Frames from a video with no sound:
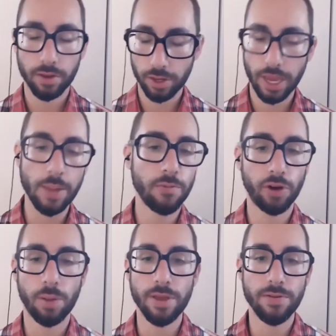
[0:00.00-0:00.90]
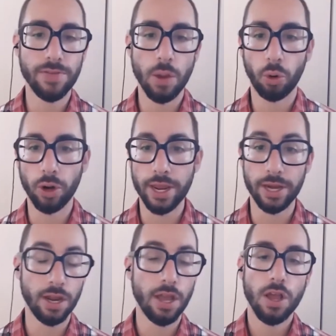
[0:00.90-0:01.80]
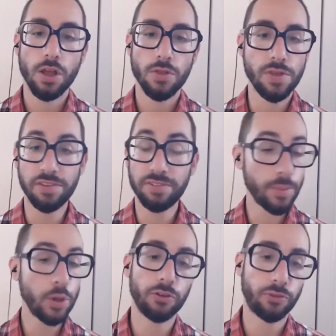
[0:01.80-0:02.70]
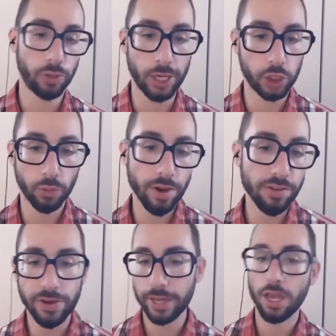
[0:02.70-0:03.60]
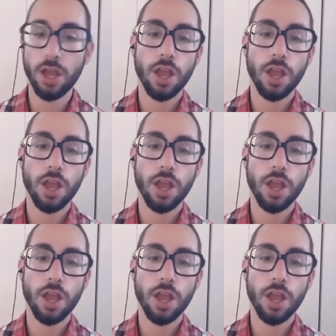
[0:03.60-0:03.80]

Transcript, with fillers: came from if they were in the stimulus for logical reasoning,